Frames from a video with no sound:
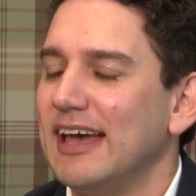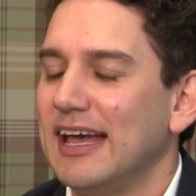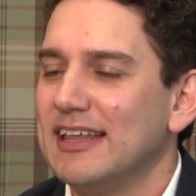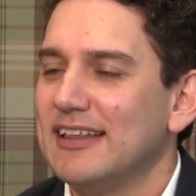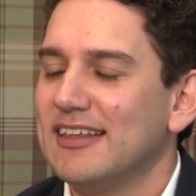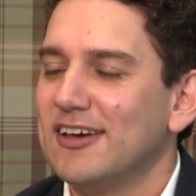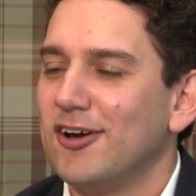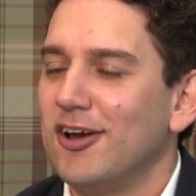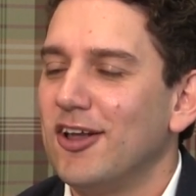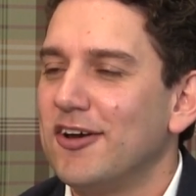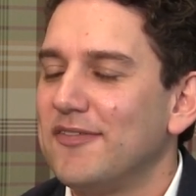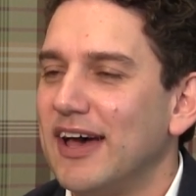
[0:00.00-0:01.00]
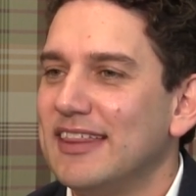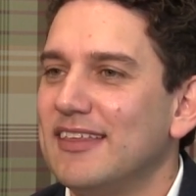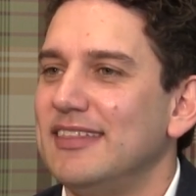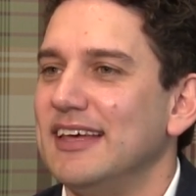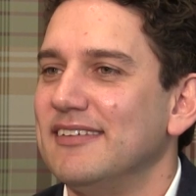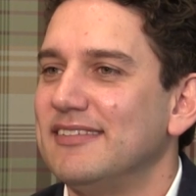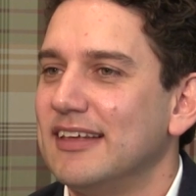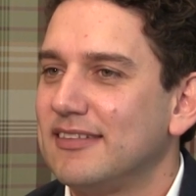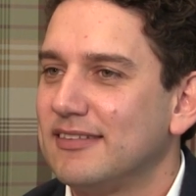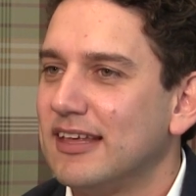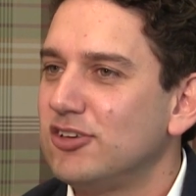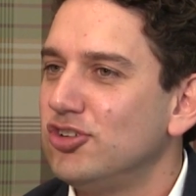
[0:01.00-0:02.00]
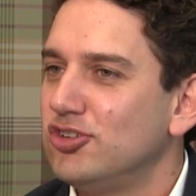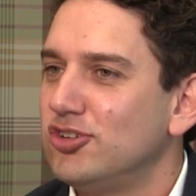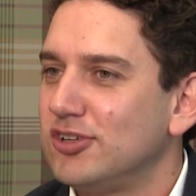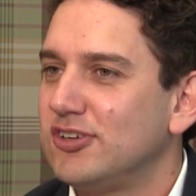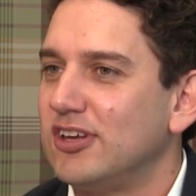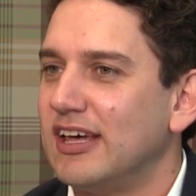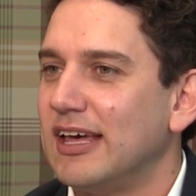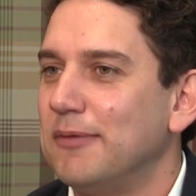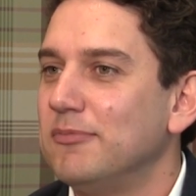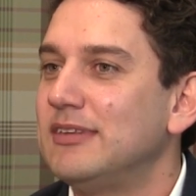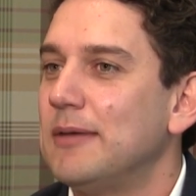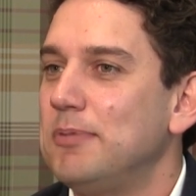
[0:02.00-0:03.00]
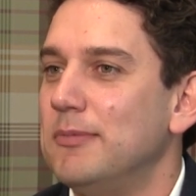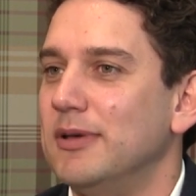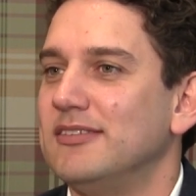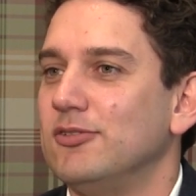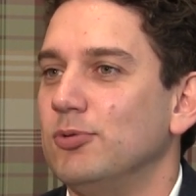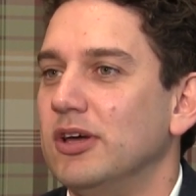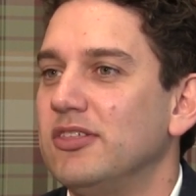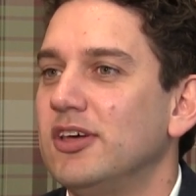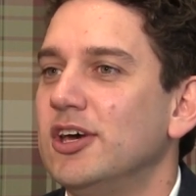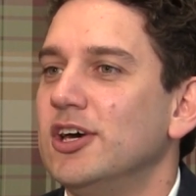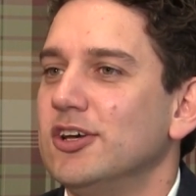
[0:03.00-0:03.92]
and that there are a lot of other things that you should supplement it with